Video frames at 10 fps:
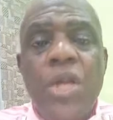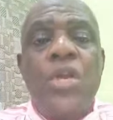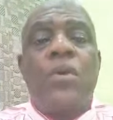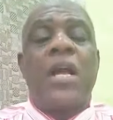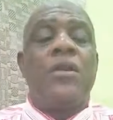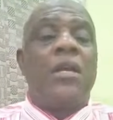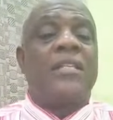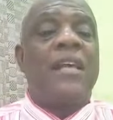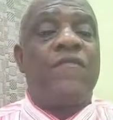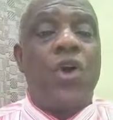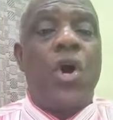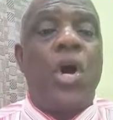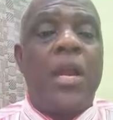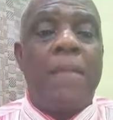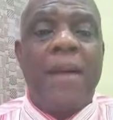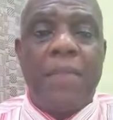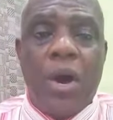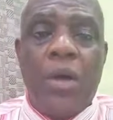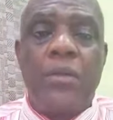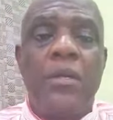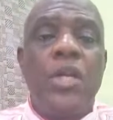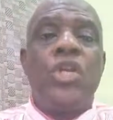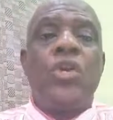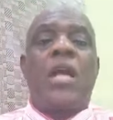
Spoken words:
you cannot serve God and mammon. You